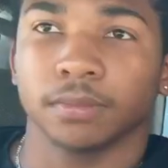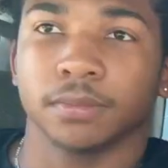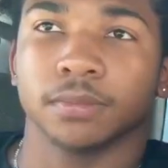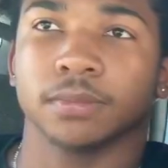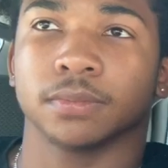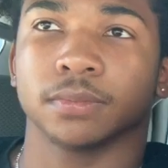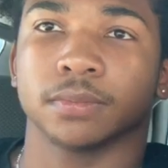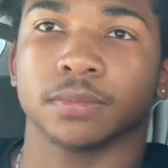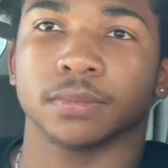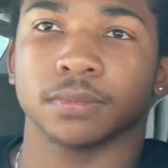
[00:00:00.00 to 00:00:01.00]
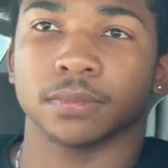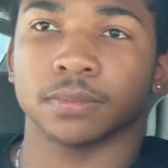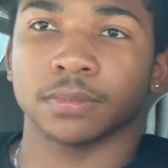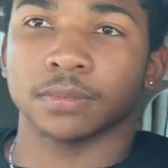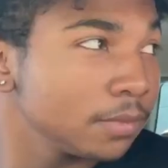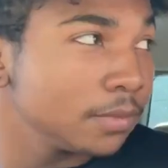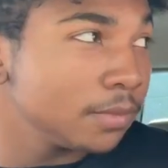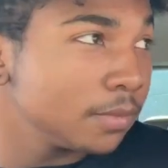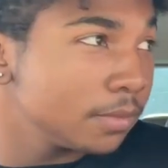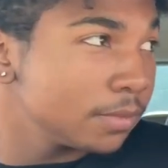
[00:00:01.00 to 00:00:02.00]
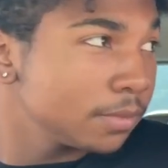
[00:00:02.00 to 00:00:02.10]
(silent)